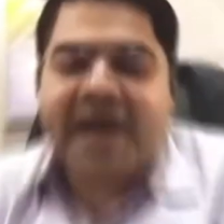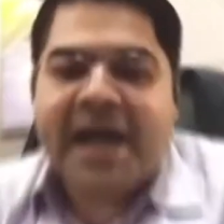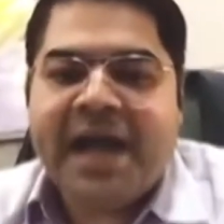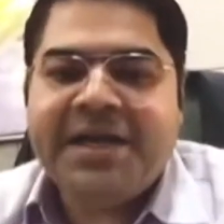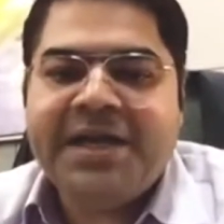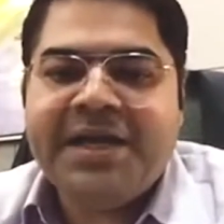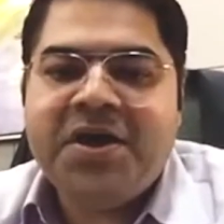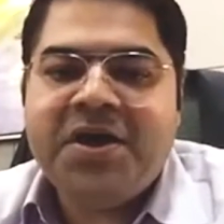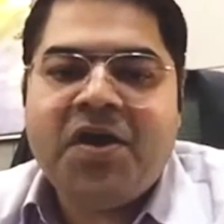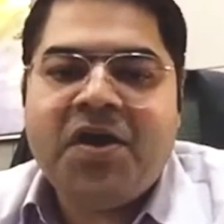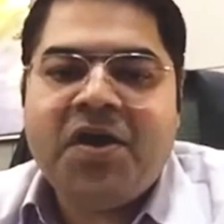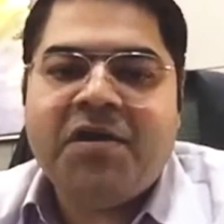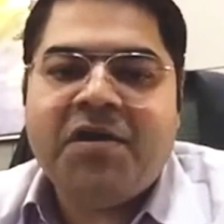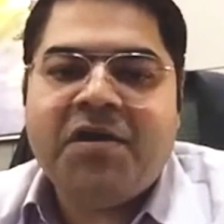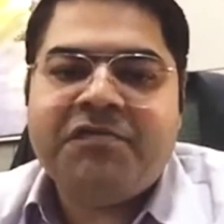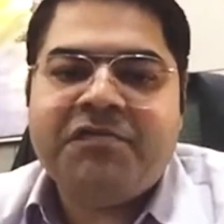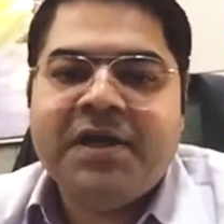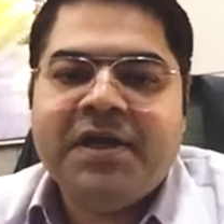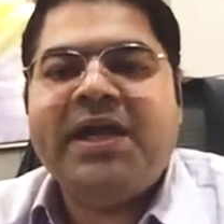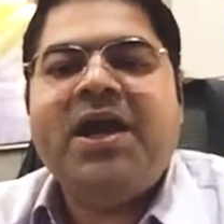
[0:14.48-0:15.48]
The idea
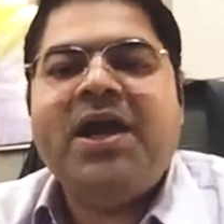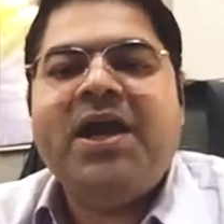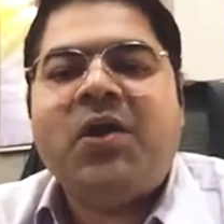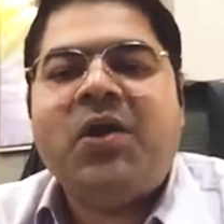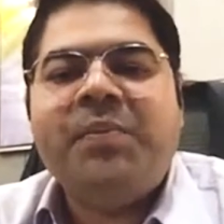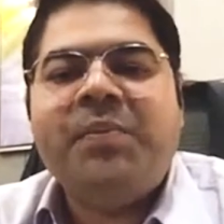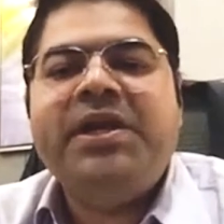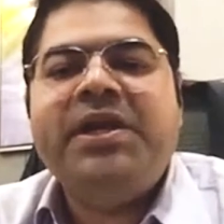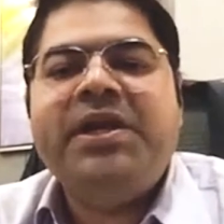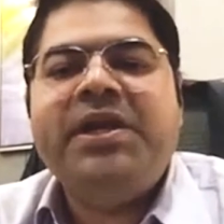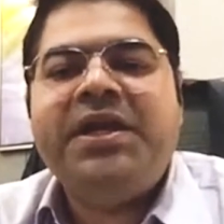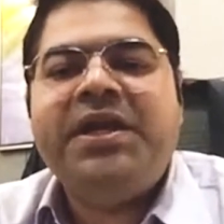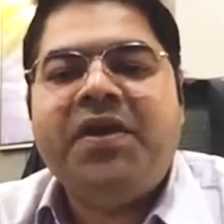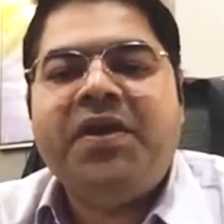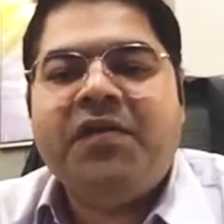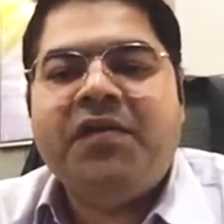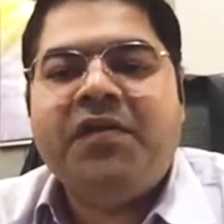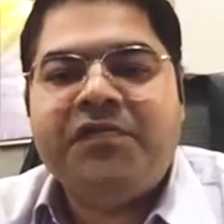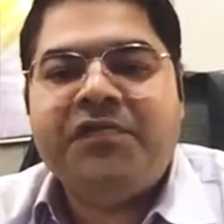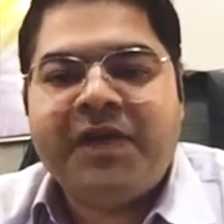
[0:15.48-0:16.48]
of making a
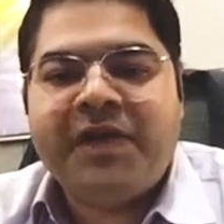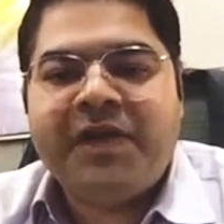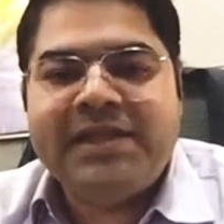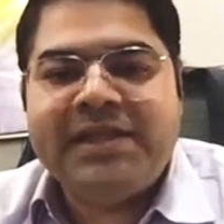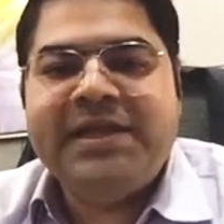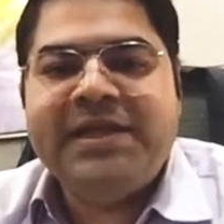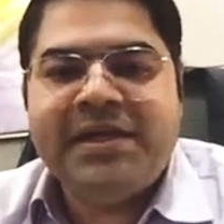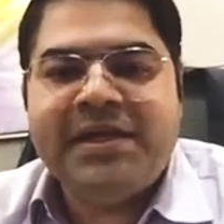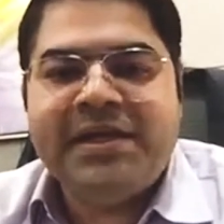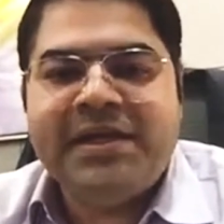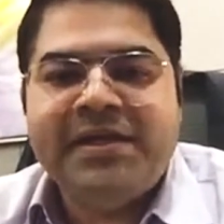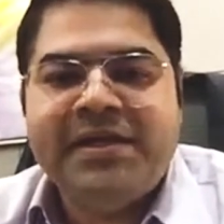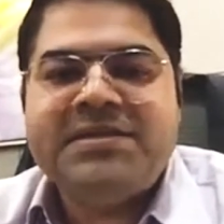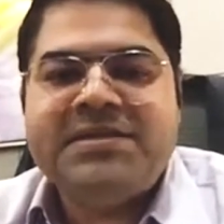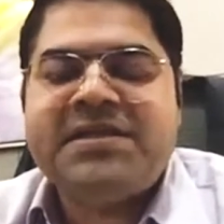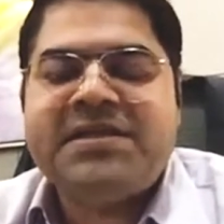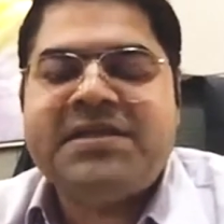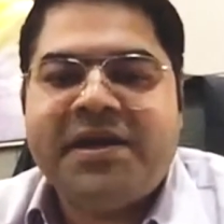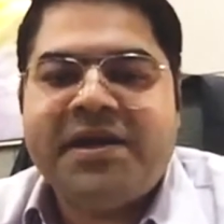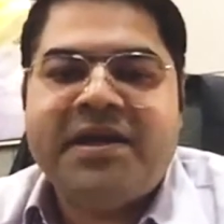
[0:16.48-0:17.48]
community of healthy
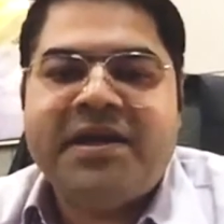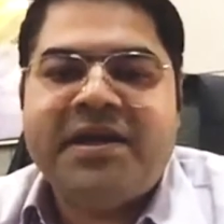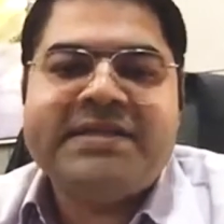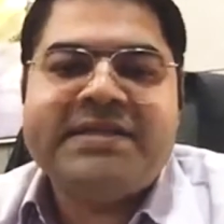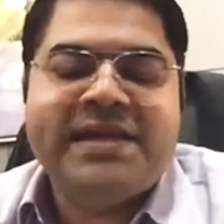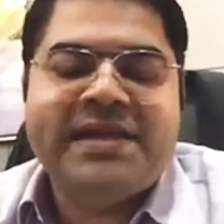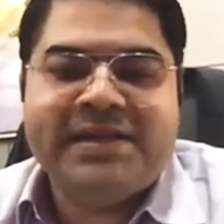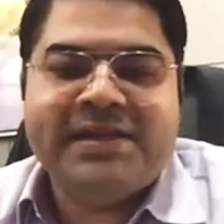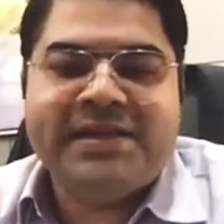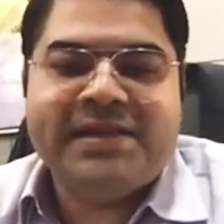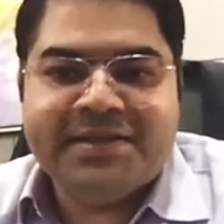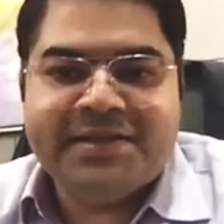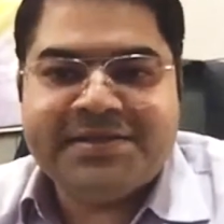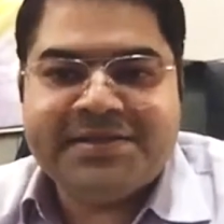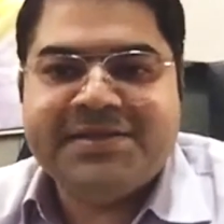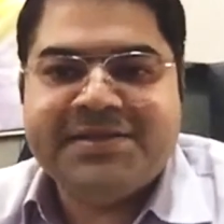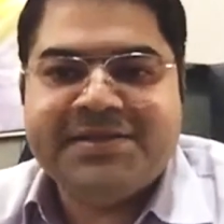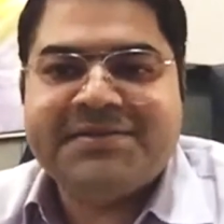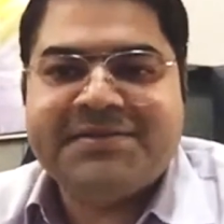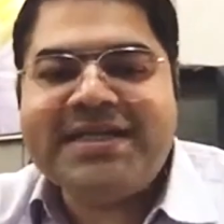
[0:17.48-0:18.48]
Indians started as
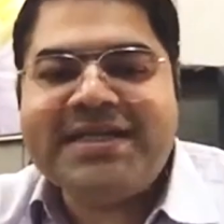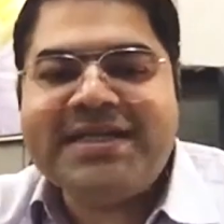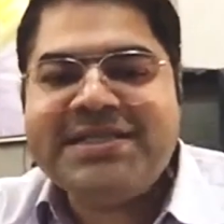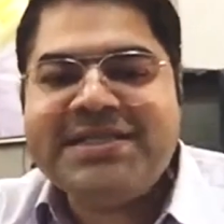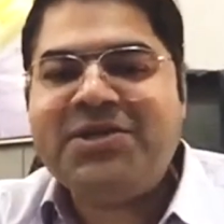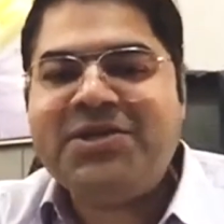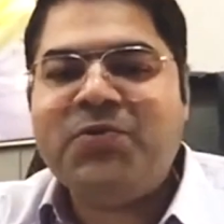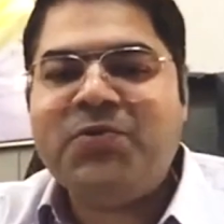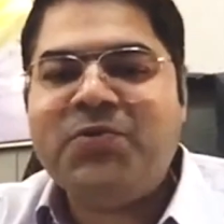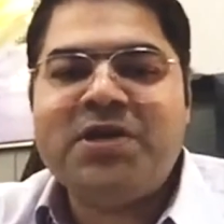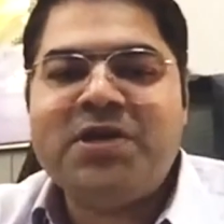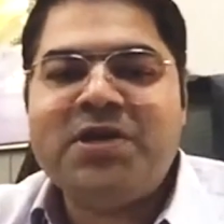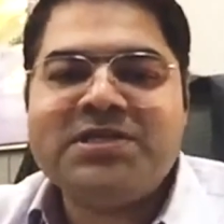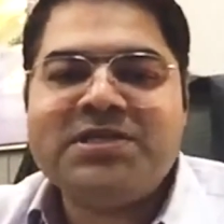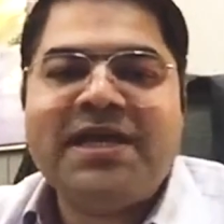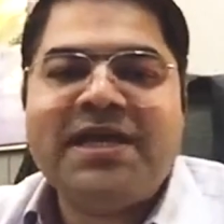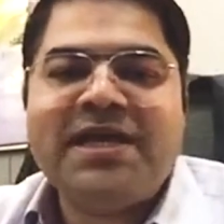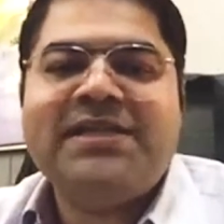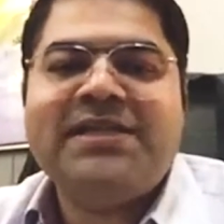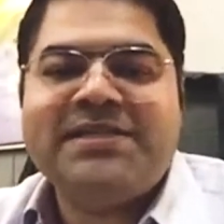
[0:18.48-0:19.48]
Healthians. The attention
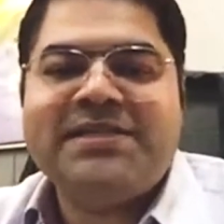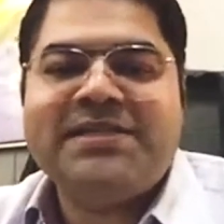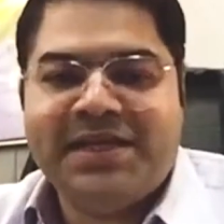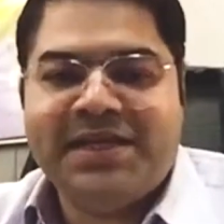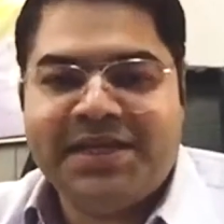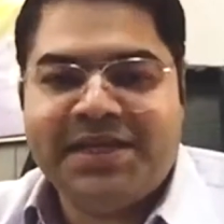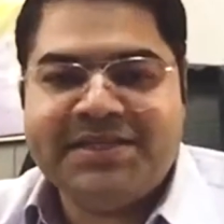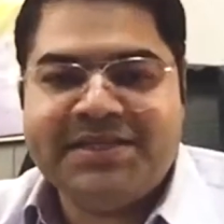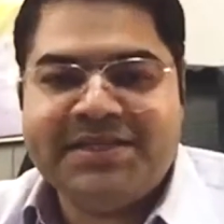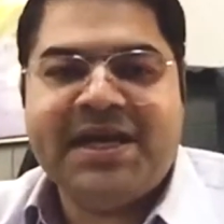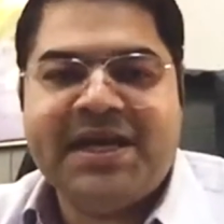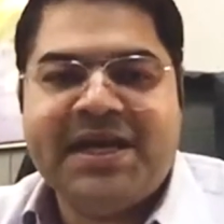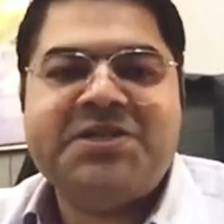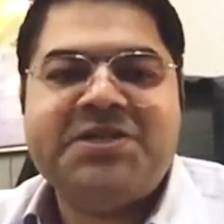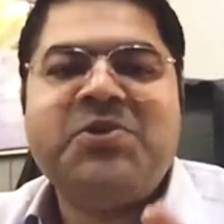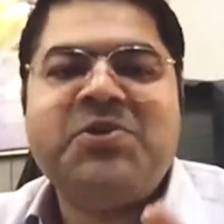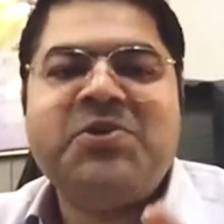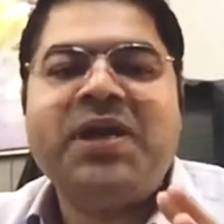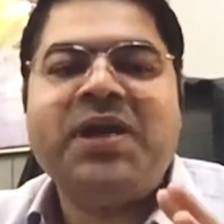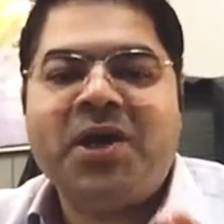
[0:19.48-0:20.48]
towards health is increasing
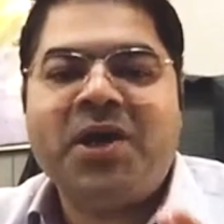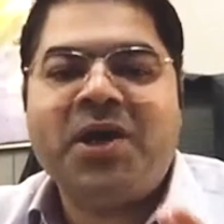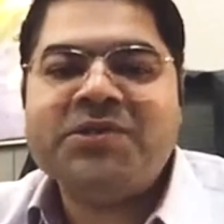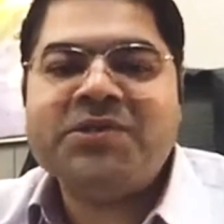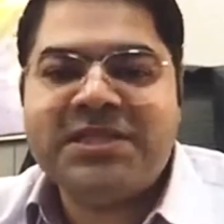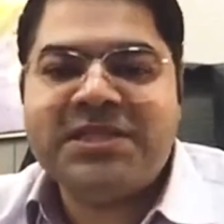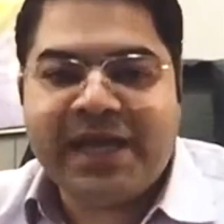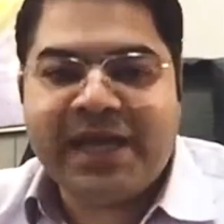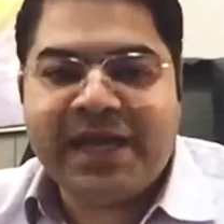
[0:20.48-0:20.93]
and it's going to now